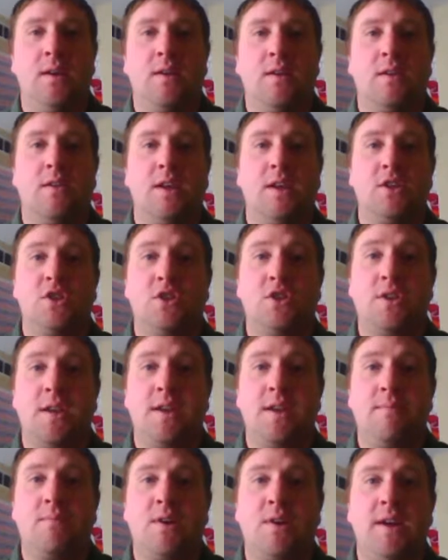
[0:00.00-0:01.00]
the
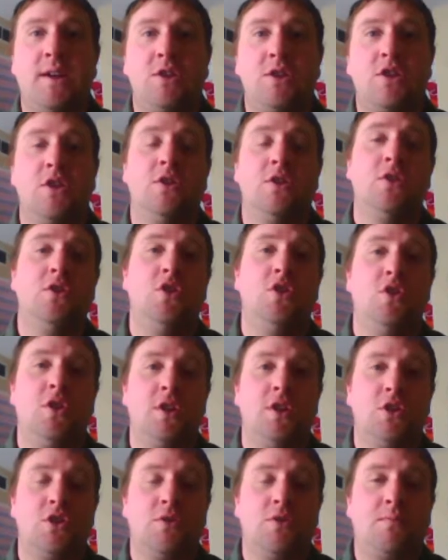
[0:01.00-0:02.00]
legislative branch, the
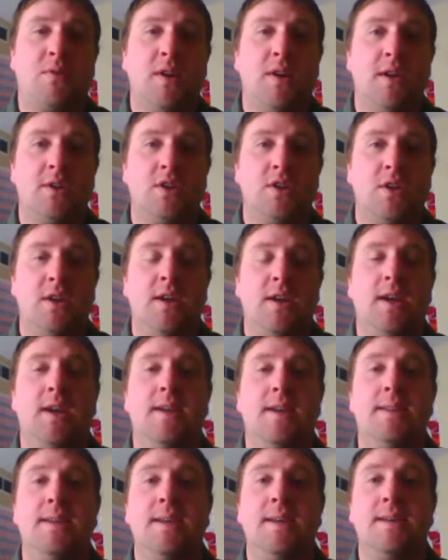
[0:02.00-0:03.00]
judicial branch,
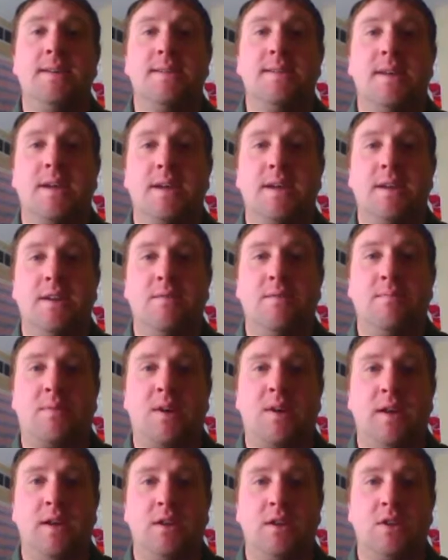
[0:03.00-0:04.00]
and the executive
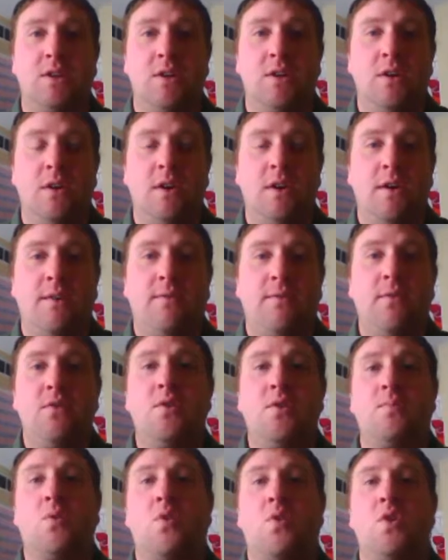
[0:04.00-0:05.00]
branch.
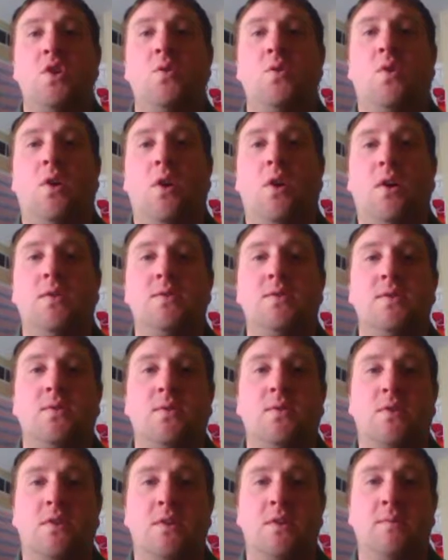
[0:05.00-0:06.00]
Furthermore, you will also
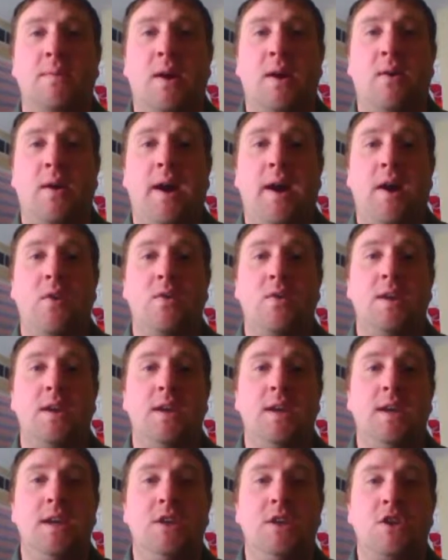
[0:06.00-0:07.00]
learn about how
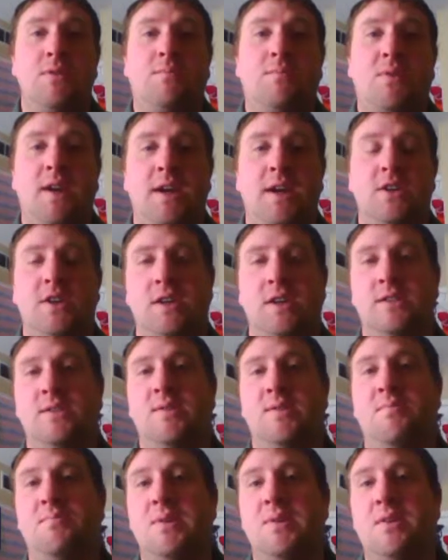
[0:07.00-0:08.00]
each branch has
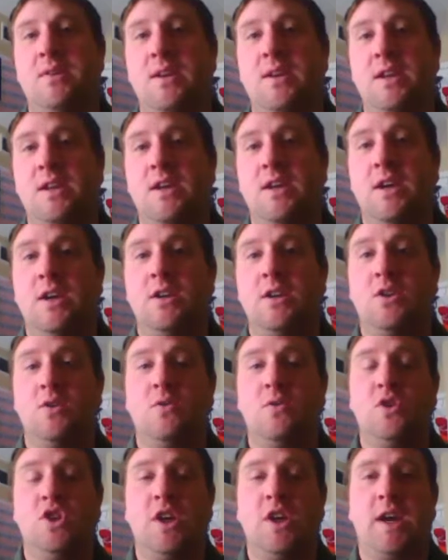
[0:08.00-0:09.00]
the ability
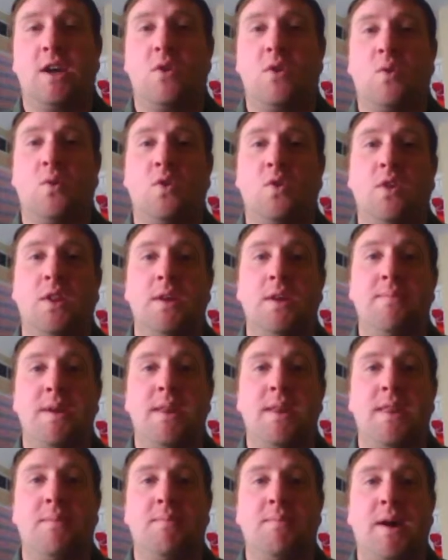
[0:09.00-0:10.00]
to check or
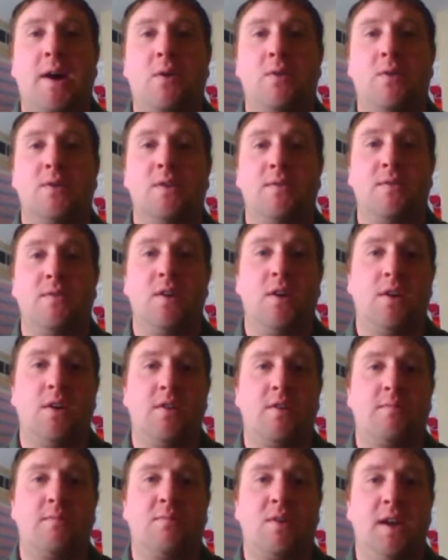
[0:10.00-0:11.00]
limit the powers of the
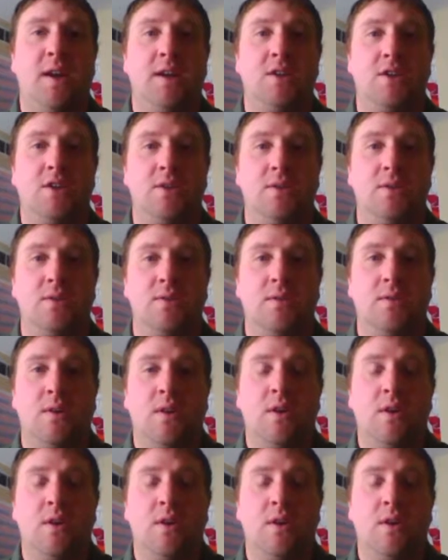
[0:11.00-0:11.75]
other branches.